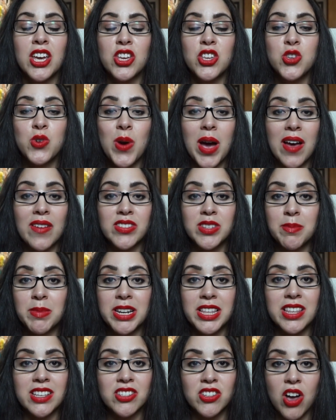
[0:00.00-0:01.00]
you have
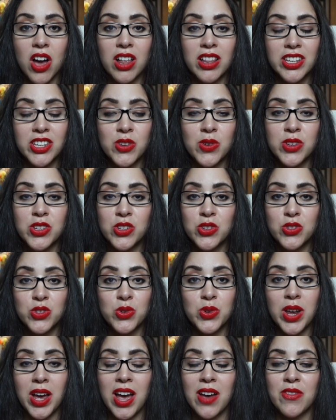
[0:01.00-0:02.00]
somebody that's calling you and you
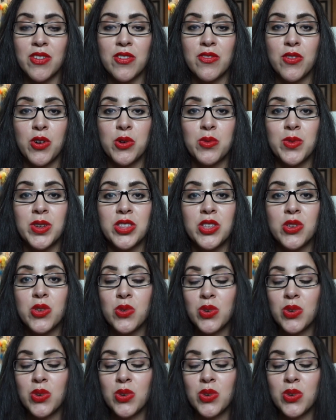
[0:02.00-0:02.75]
do not have your phone with you,